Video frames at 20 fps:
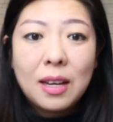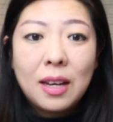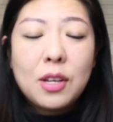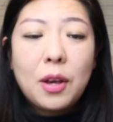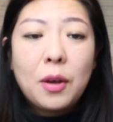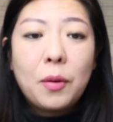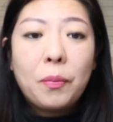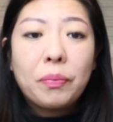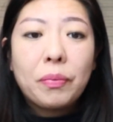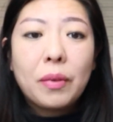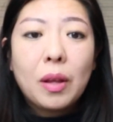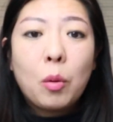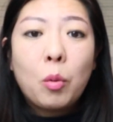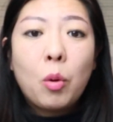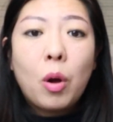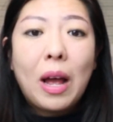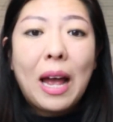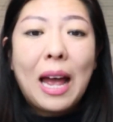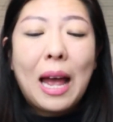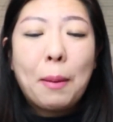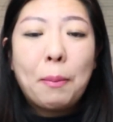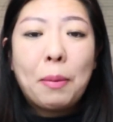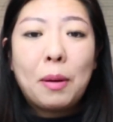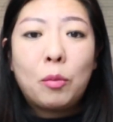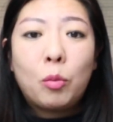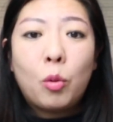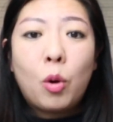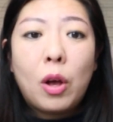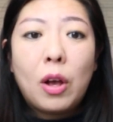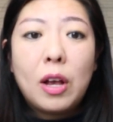So what
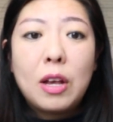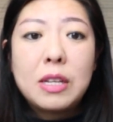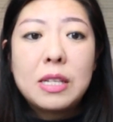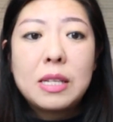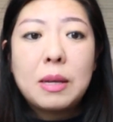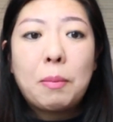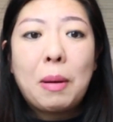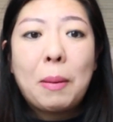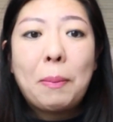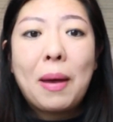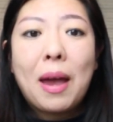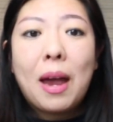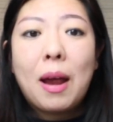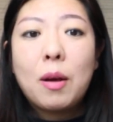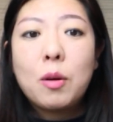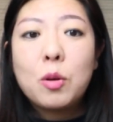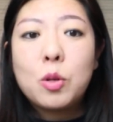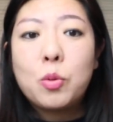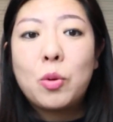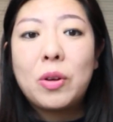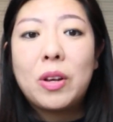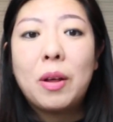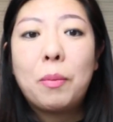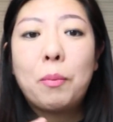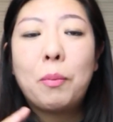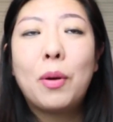happened was my parents would